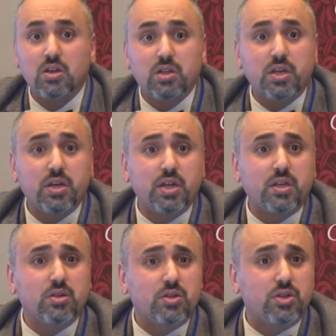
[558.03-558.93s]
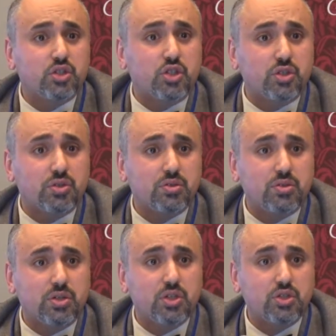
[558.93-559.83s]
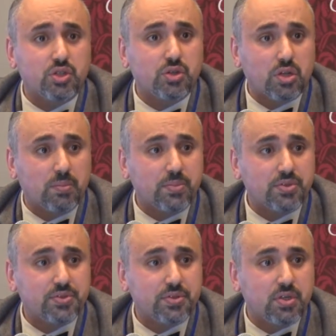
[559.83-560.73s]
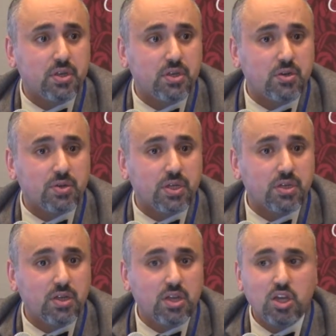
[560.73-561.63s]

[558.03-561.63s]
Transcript: Dignity and guilt are internal. They're an internal compass, okay?